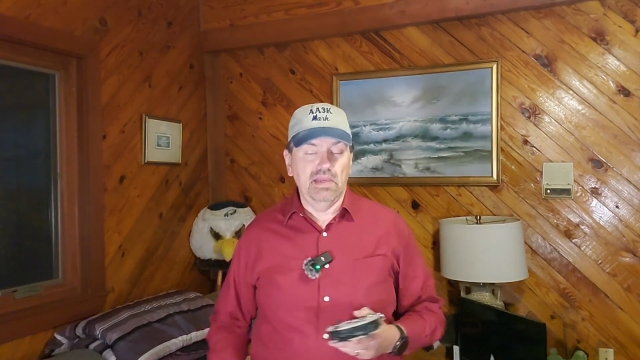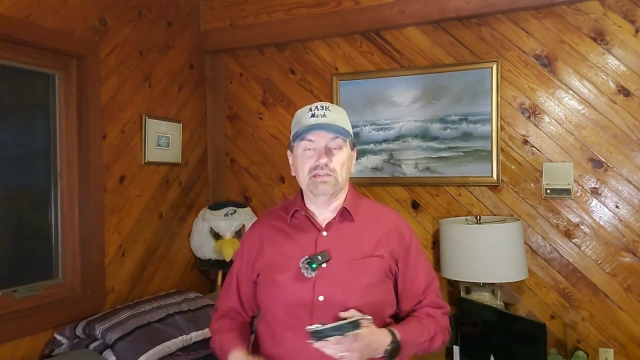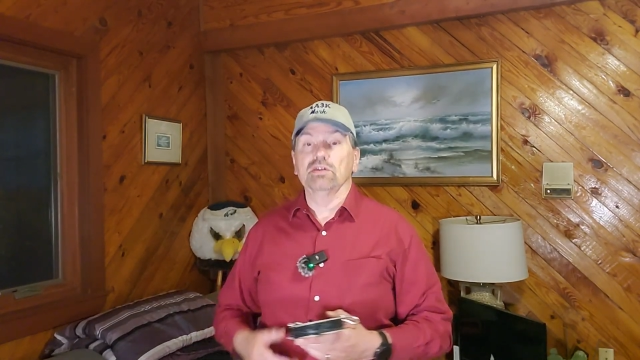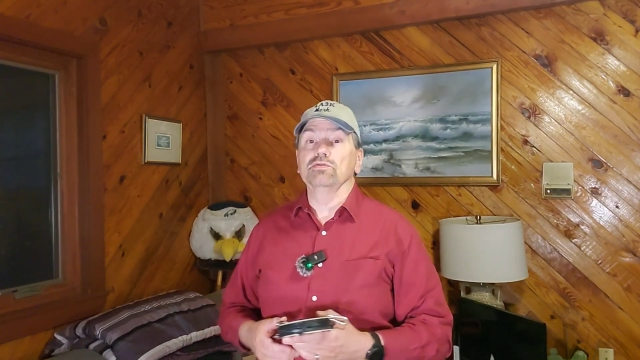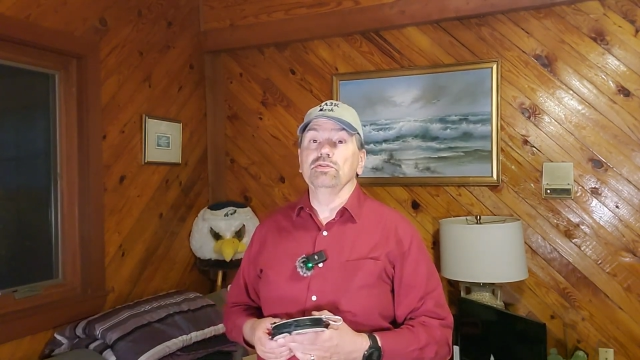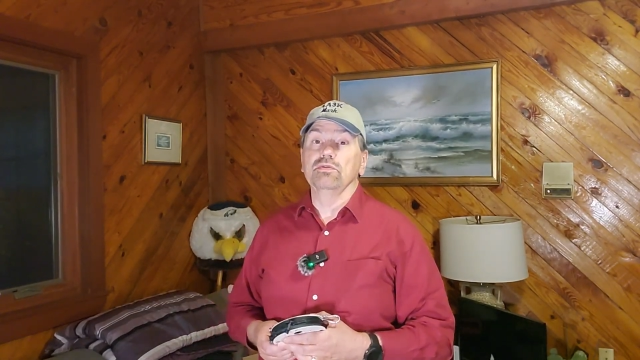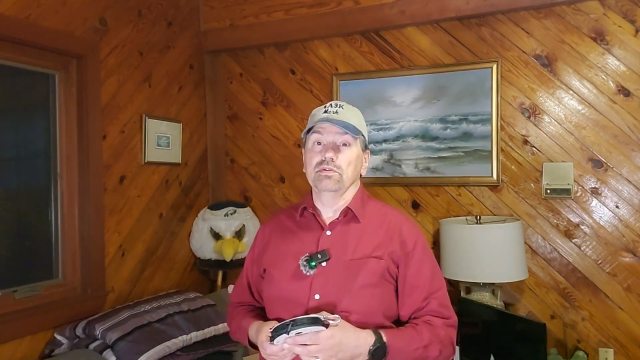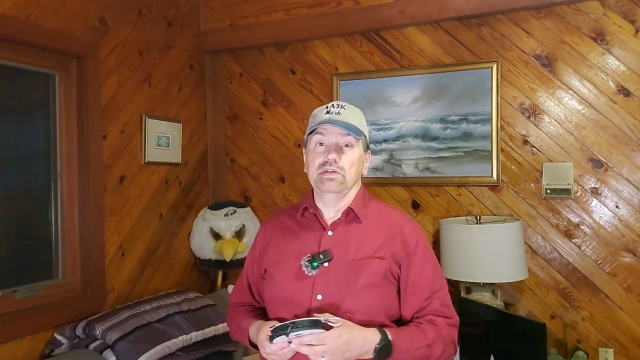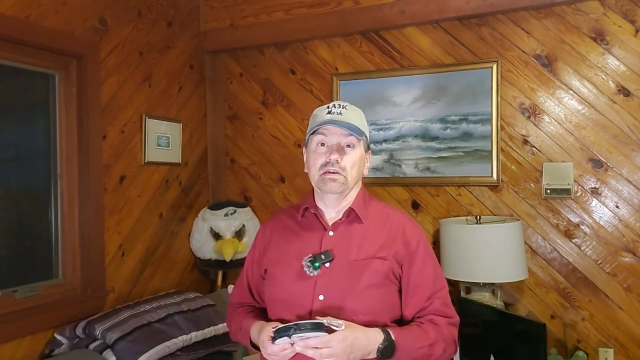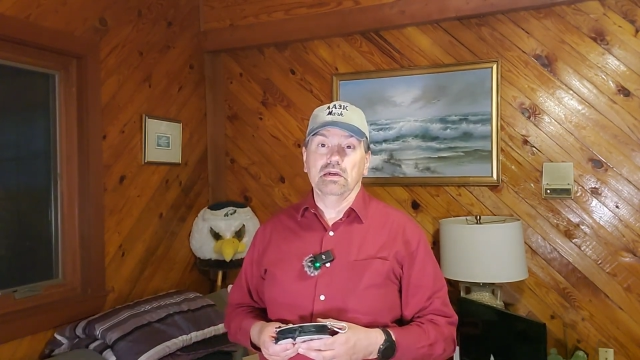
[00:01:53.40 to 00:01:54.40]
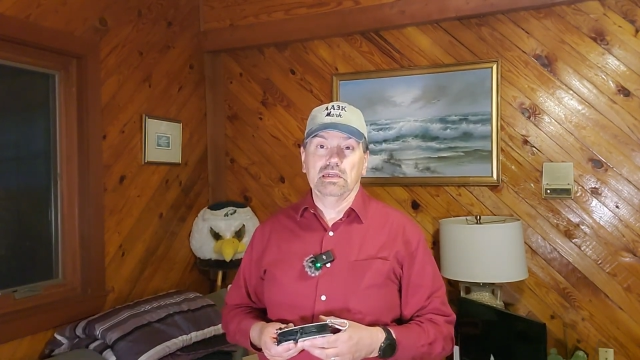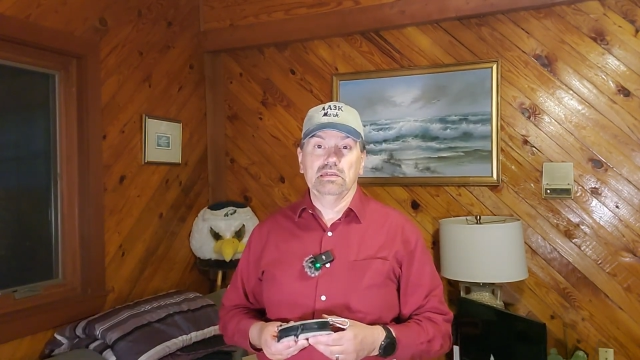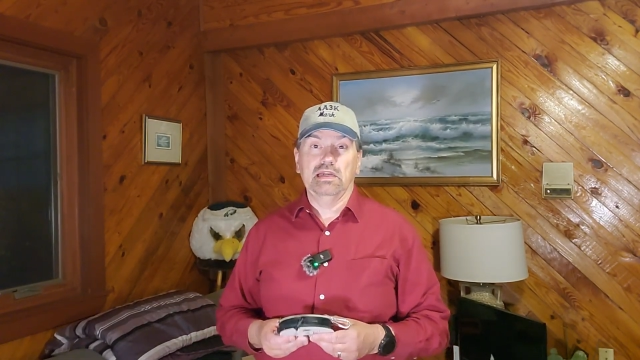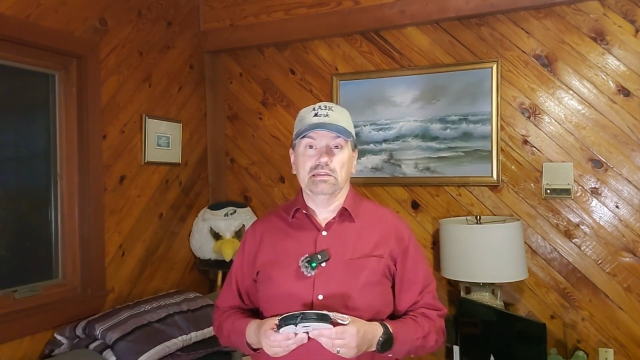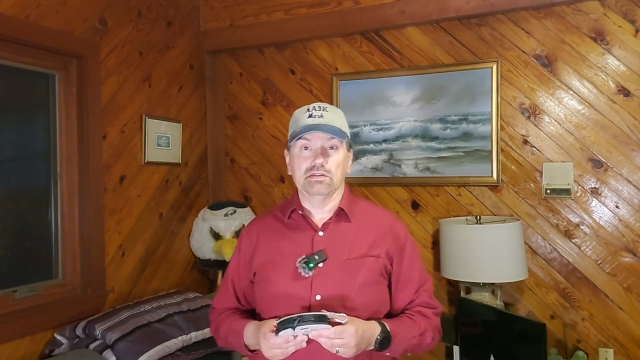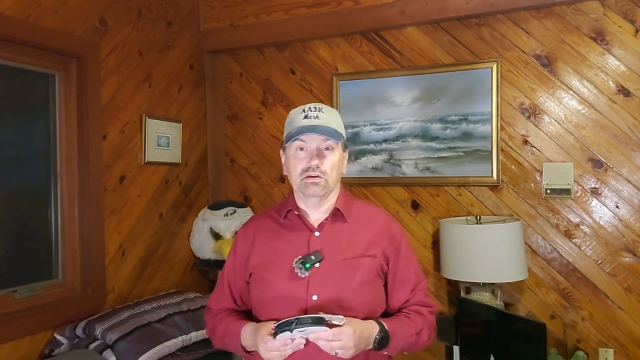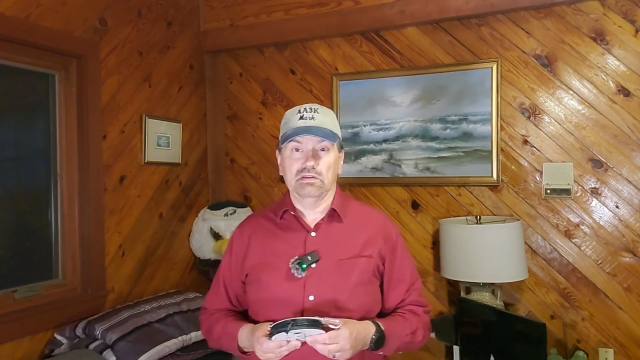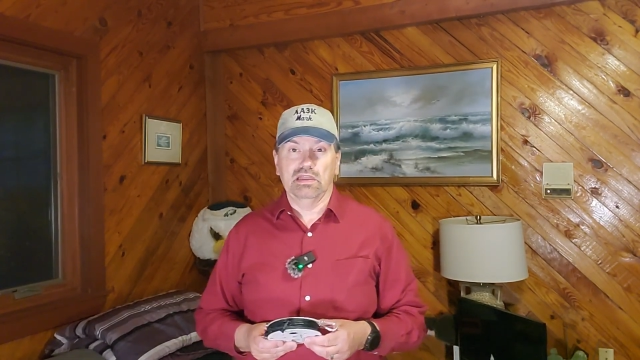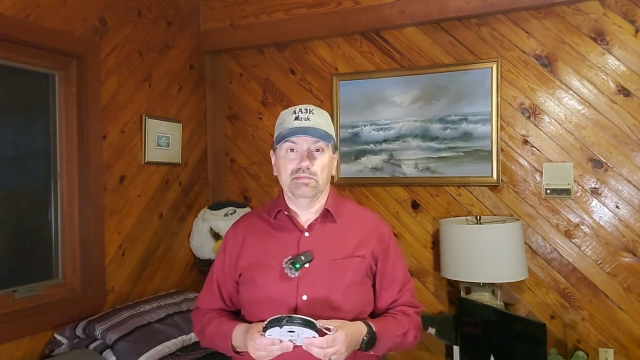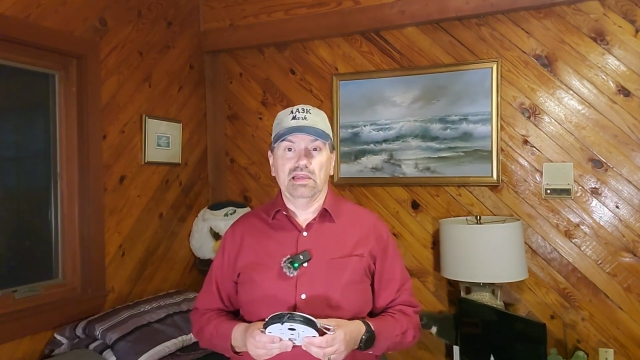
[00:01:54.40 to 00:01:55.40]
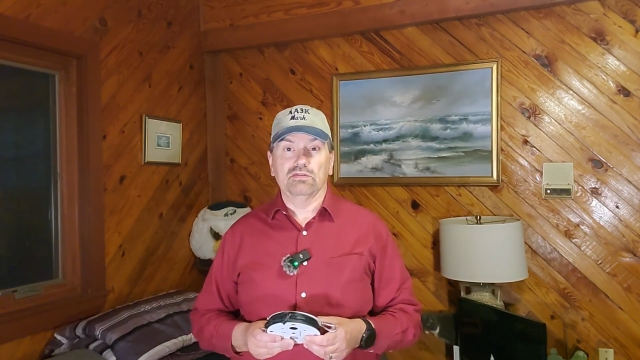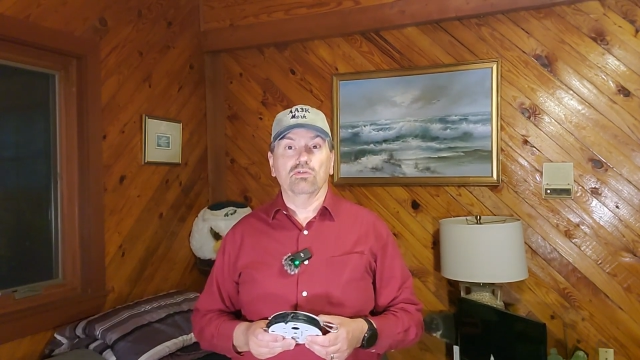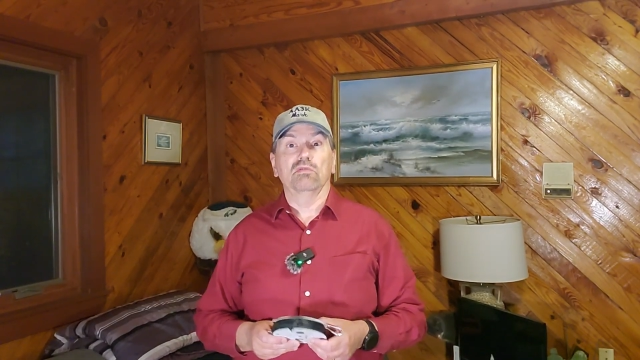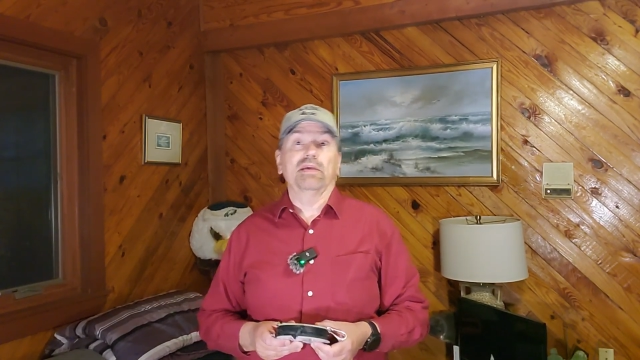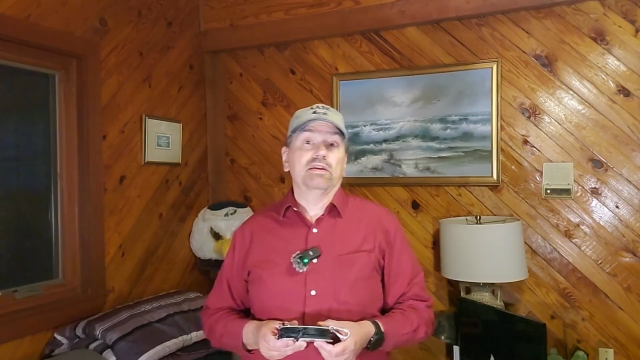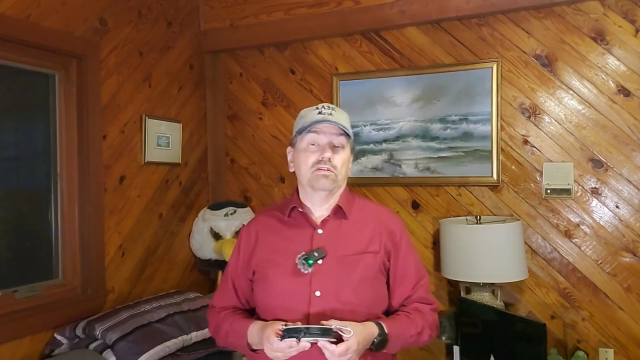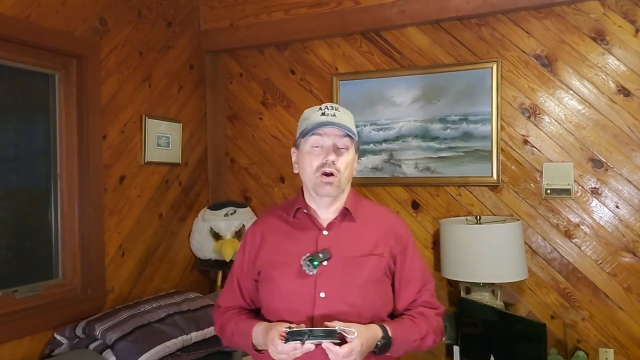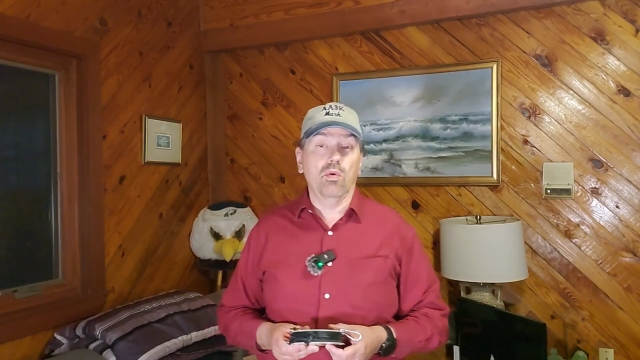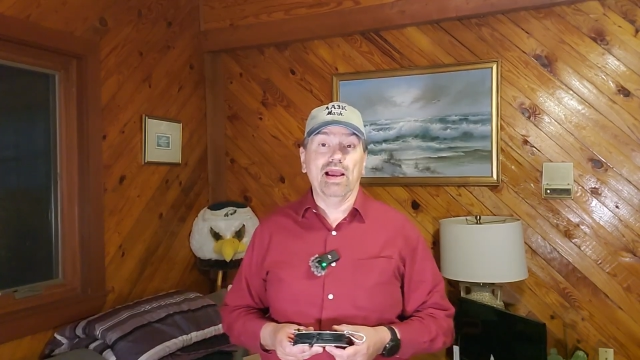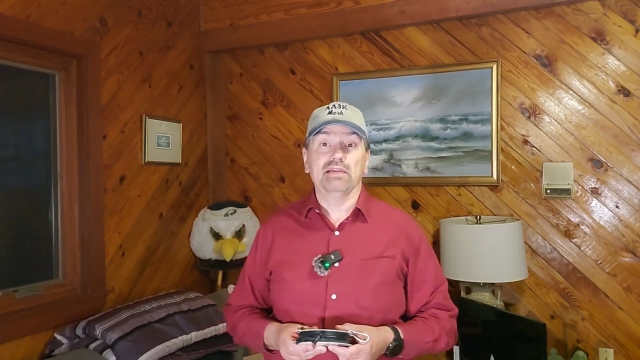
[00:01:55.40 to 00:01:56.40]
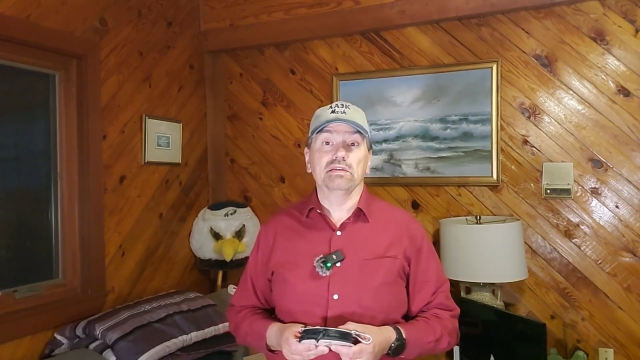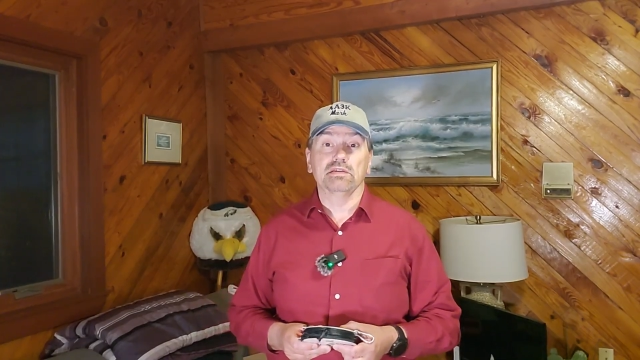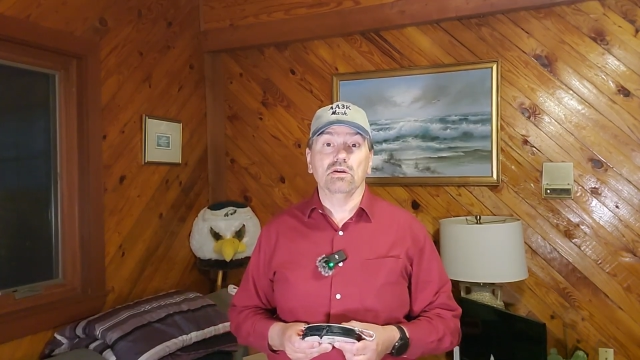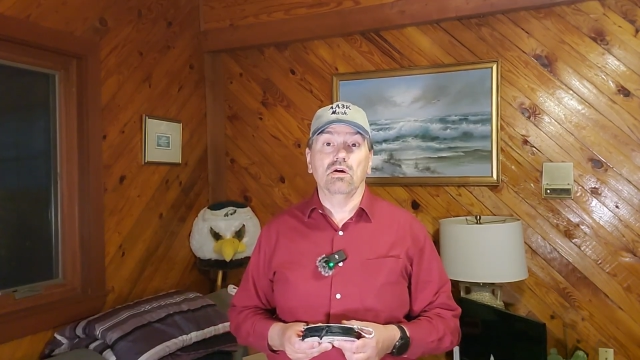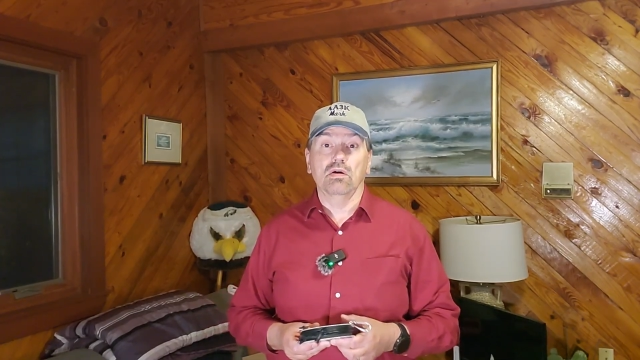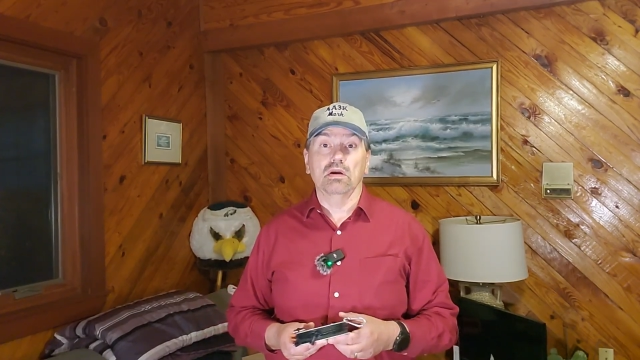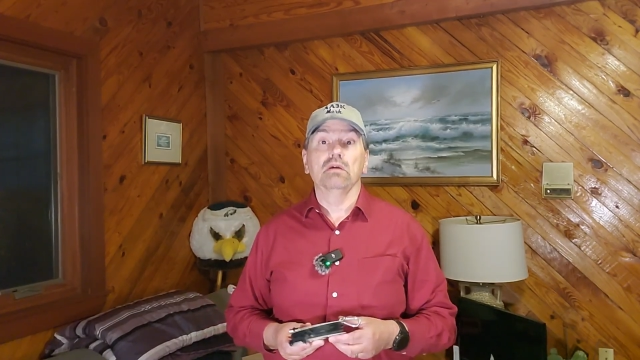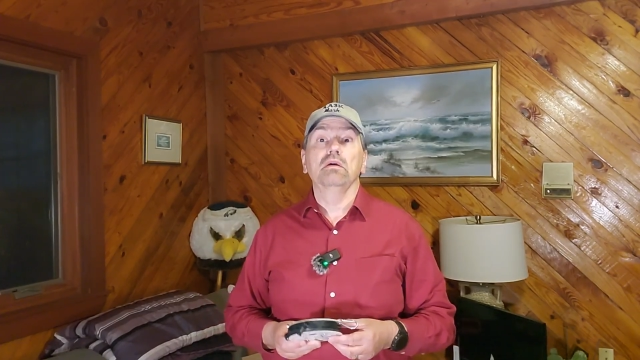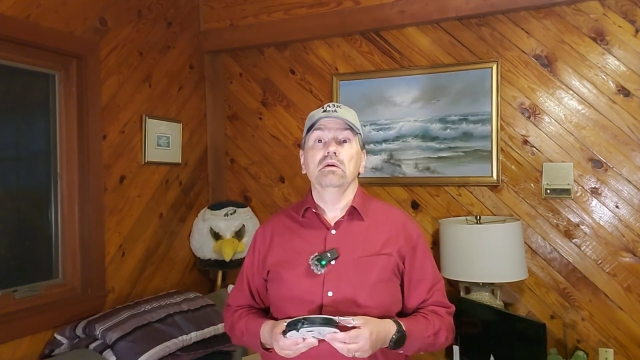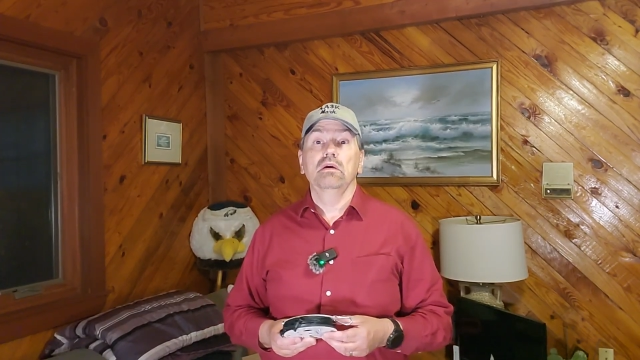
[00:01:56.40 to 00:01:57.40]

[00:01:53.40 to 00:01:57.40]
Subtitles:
SO239 connectors on them, as all my coaxes are